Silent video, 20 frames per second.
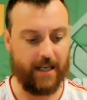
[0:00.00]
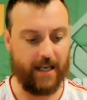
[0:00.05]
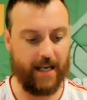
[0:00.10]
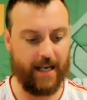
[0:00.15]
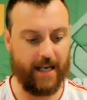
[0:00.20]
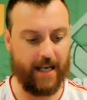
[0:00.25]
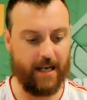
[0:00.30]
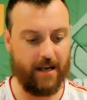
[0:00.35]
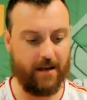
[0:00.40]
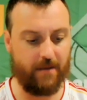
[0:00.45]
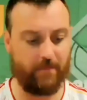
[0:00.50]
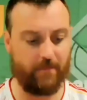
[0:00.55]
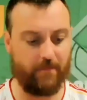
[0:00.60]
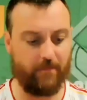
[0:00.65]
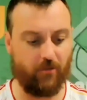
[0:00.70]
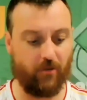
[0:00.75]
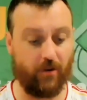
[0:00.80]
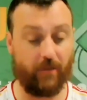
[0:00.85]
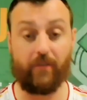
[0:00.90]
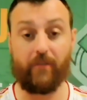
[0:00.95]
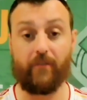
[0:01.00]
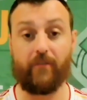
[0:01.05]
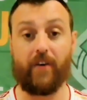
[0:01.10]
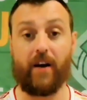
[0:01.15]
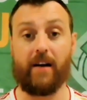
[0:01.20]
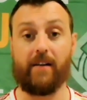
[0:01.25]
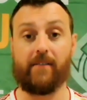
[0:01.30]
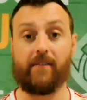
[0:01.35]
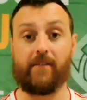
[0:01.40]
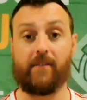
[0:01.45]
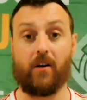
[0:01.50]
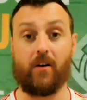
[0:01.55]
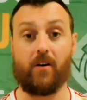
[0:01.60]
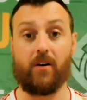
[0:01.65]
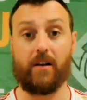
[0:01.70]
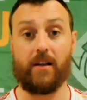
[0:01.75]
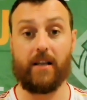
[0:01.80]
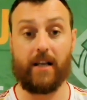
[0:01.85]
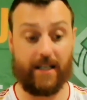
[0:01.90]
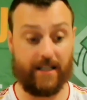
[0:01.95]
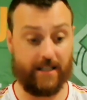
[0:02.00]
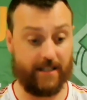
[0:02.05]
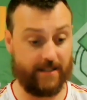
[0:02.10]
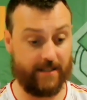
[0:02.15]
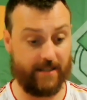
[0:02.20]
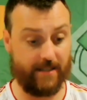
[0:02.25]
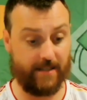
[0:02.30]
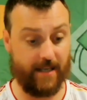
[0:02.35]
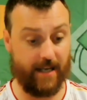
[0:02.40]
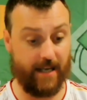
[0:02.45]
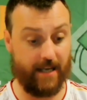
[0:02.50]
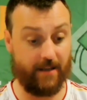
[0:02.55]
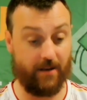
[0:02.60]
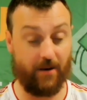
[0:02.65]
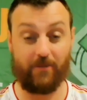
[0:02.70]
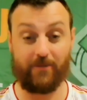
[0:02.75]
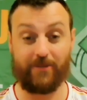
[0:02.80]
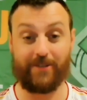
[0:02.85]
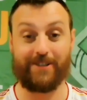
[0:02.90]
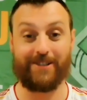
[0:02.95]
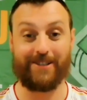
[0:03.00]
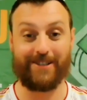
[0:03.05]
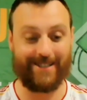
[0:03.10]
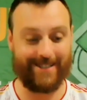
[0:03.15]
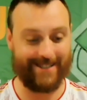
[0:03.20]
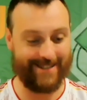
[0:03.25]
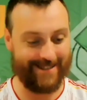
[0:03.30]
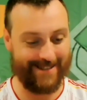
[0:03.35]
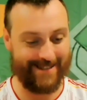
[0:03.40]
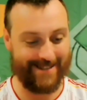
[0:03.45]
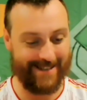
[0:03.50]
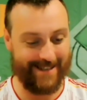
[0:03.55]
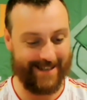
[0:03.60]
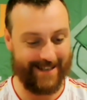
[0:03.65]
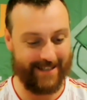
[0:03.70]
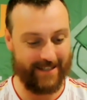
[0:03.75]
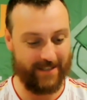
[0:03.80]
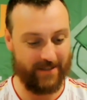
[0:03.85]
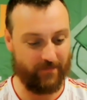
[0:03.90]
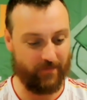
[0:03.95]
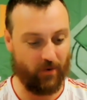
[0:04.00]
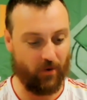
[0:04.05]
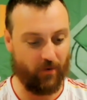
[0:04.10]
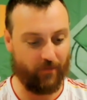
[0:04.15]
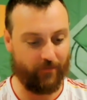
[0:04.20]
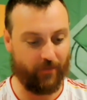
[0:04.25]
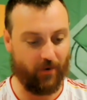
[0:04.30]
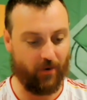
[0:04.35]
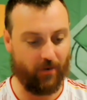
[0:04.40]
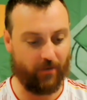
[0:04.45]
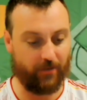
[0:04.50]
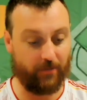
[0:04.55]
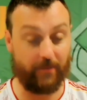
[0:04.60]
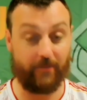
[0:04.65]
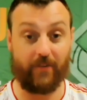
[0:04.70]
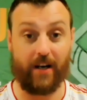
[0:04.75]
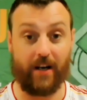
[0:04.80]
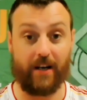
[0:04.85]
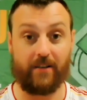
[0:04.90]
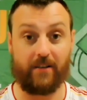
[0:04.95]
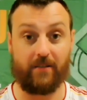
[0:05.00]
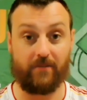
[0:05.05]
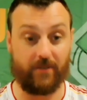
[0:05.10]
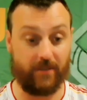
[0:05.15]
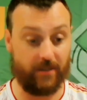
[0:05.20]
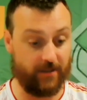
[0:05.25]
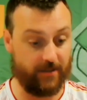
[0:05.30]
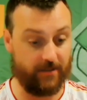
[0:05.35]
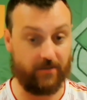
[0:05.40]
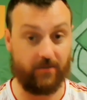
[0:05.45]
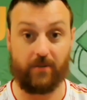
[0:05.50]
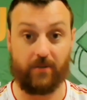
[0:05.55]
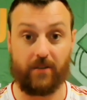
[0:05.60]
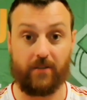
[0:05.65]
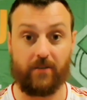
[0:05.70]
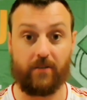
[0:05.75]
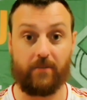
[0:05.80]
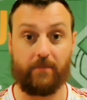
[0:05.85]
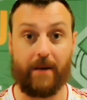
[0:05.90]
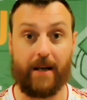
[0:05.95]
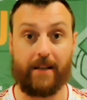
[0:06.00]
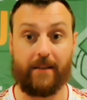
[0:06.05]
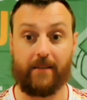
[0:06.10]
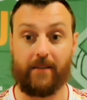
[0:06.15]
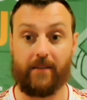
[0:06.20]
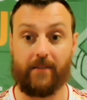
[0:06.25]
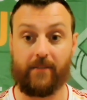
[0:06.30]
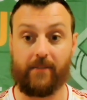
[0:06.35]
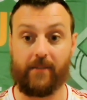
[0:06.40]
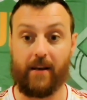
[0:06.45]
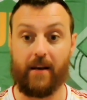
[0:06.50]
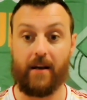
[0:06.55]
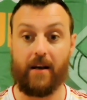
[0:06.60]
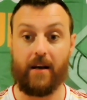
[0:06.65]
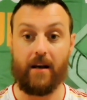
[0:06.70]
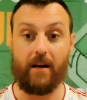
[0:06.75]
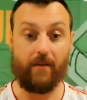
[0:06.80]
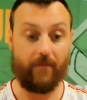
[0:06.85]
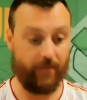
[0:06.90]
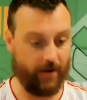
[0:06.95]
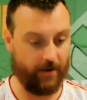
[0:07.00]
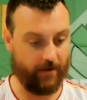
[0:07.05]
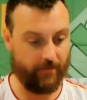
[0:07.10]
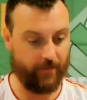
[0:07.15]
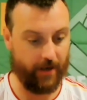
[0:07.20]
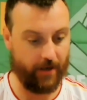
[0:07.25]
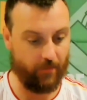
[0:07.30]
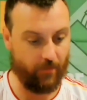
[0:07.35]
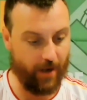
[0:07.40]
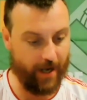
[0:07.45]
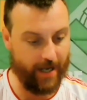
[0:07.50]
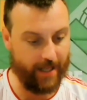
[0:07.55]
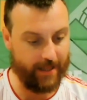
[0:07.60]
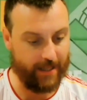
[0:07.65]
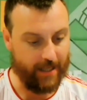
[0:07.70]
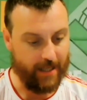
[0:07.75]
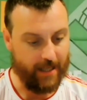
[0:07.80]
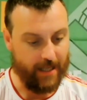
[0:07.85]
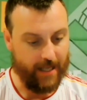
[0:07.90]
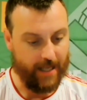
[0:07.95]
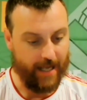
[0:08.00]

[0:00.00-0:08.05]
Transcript: Griffin fouls Doyle, and it's Owen Doyle, that is, and it's 4-4. To be fair to Owen Doyle, he took the 2 penalties very, very well.